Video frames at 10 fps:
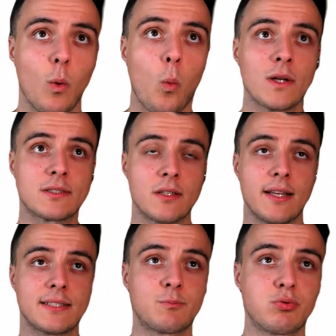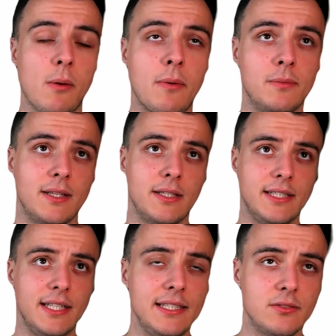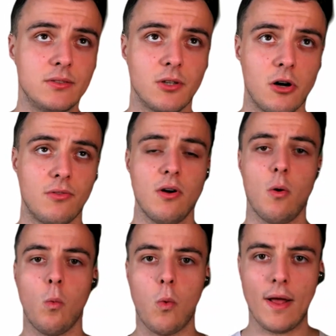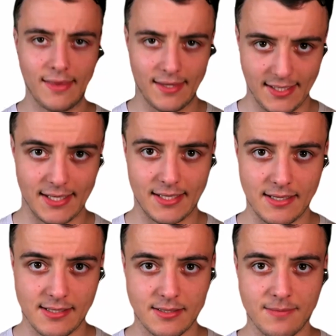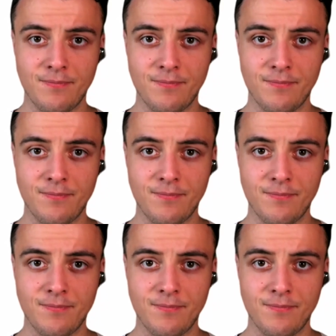What's the next problem they need to solve when they get this?